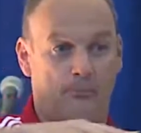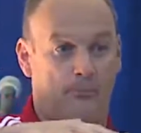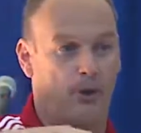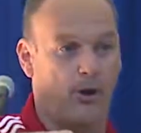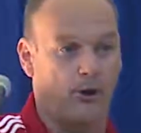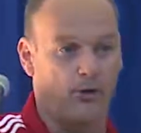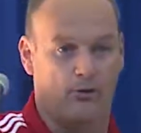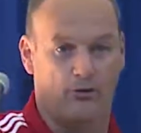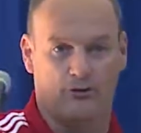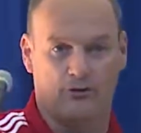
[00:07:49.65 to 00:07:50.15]

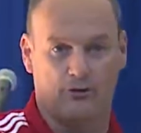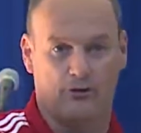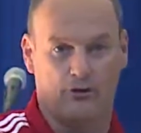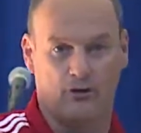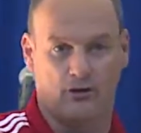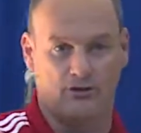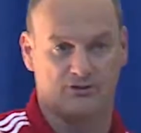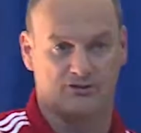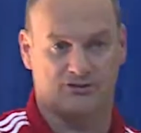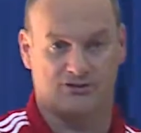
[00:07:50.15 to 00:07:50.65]
boy or a
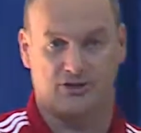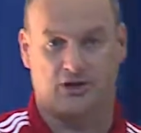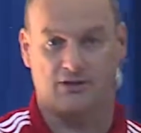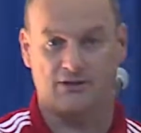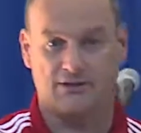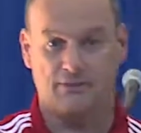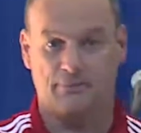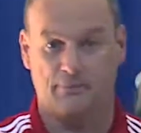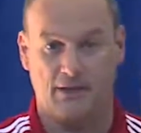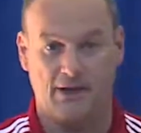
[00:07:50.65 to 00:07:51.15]
girl
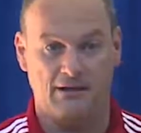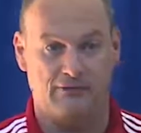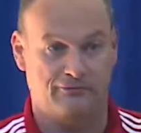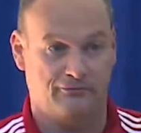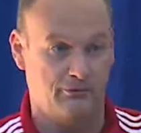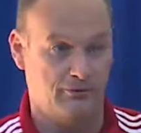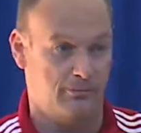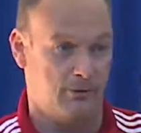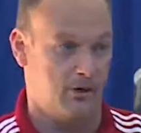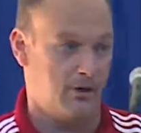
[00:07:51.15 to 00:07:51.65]
starting playing
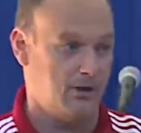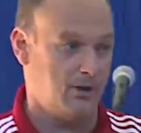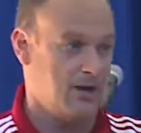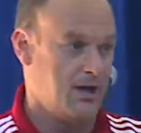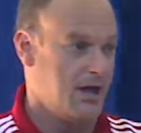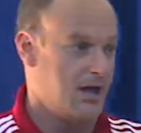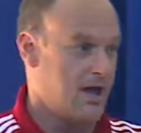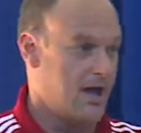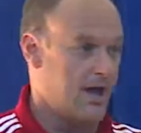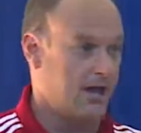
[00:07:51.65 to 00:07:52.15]
football,
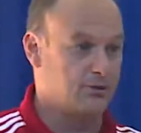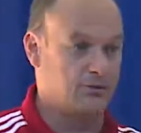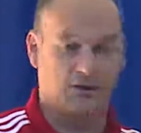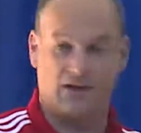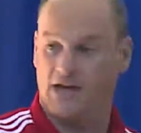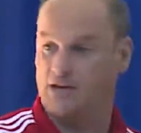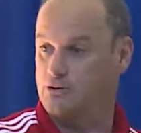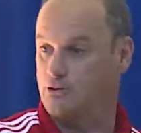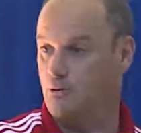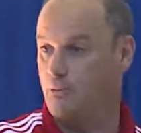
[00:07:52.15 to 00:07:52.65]
and you
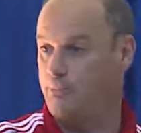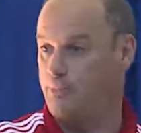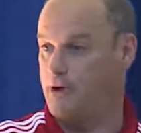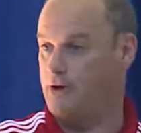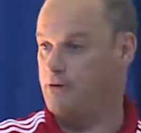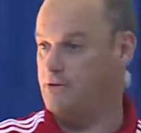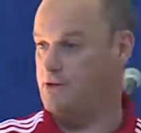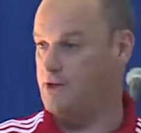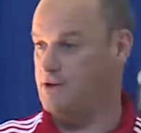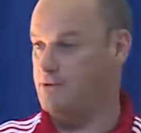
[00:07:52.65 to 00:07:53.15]
can
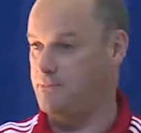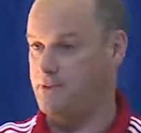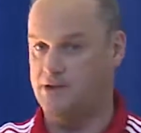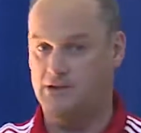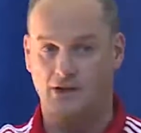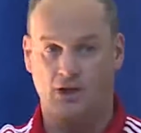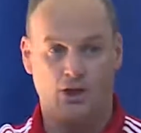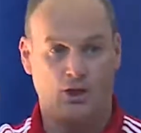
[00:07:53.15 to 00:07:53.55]
compare it a little bit